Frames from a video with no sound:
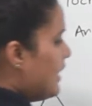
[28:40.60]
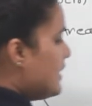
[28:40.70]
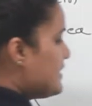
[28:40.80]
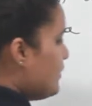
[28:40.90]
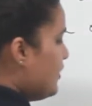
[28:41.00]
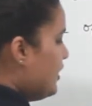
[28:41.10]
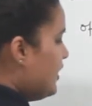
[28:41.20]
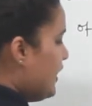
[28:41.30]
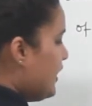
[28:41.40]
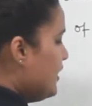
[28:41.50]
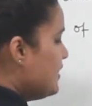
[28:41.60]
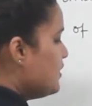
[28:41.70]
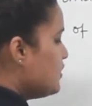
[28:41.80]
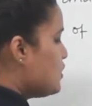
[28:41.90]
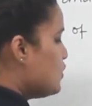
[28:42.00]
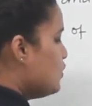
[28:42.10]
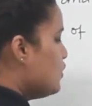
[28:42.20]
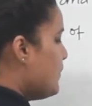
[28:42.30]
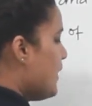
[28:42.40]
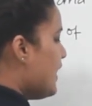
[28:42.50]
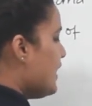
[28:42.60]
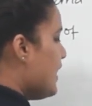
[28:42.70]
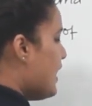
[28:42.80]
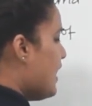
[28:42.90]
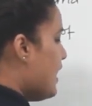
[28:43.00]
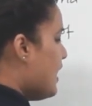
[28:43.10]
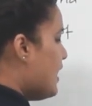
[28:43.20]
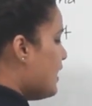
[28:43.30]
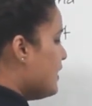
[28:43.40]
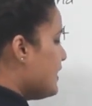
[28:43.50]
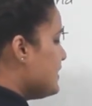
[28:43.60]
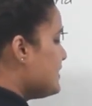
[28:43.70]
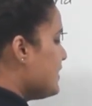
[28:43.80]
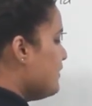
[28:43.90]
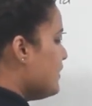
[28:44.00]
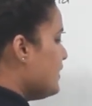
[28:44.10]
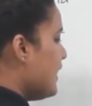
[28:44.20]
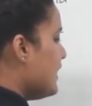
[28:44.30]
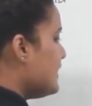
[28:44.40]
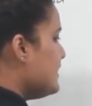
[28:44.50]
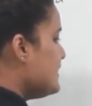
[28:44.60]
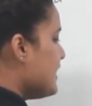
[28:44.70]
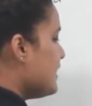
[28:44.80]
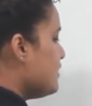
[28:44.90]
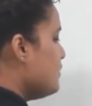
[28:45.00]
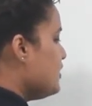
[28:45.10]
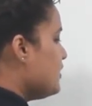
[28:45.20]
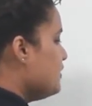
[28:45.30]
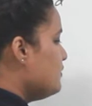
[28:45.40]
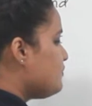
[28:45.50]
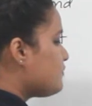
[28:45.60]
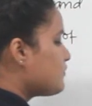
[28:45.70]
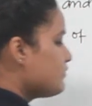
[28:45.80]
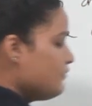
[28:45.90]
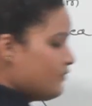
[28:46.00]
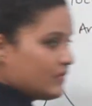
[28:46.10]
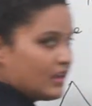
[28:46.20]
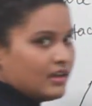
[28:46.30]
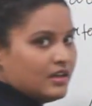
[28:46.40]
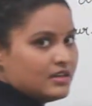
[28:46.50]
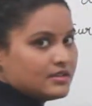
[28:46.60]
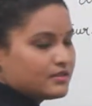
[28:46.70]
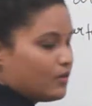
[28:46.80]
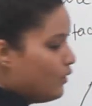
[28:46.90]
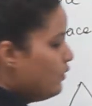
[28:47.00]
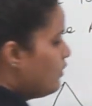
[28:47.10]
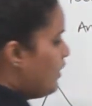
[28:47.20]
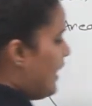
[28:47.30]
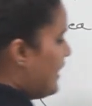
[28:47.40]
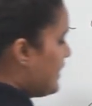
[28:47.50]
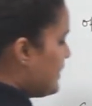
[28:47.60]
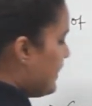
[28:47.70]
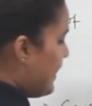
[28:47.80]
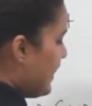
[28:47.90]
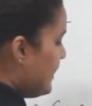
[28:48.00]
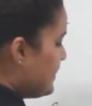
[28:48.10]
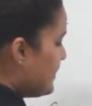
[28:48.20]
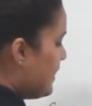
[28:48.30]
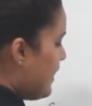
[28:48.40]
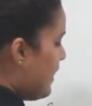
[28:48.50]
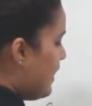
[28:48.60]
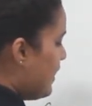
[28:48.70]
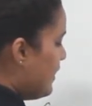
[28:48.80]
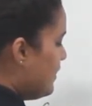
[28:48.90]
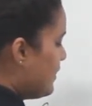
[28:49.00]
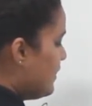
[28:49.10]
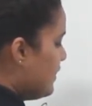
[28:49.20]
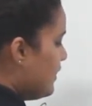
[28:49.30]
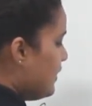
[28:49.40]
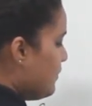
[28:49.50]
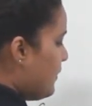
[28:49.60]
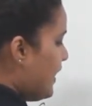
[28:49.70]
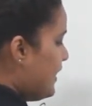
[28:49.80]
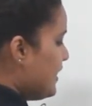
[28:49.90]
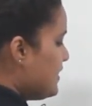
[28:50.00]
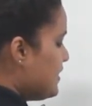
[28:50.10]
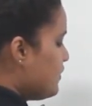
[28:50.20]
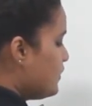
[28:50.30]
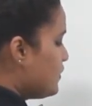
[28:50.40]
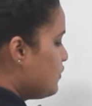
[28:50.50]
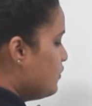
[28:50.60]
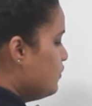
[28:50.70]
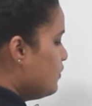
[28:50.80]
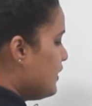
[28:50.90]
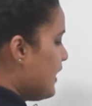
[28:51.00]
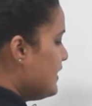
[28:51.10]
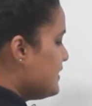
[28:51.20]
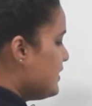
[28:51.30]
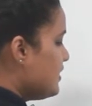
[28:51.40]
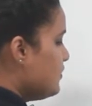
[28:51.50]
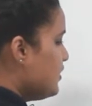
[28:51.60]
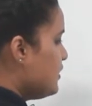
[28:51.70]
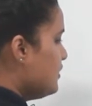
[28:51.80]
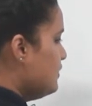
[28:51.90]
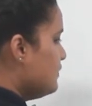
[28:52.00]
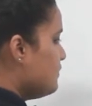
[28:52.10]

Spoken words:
Similarly, 2 pi r is given 18 centimeter. So I can write pi r is equals to 9 centimeter,